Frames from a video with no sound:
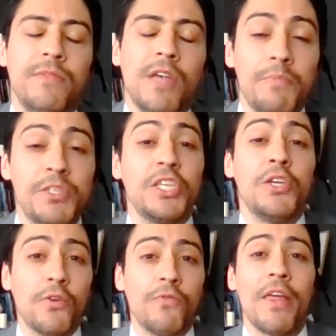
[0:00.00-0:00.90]

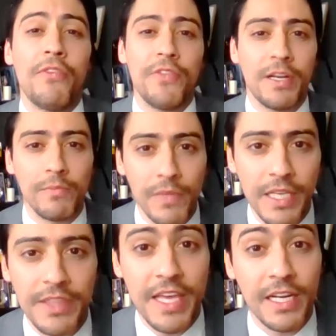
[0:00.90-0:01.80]
obscure rather than
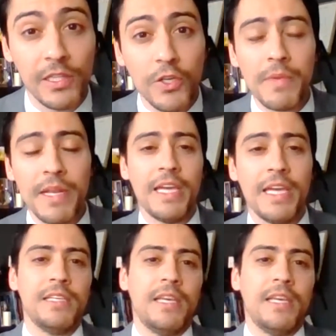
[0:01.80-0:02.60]
illuminate.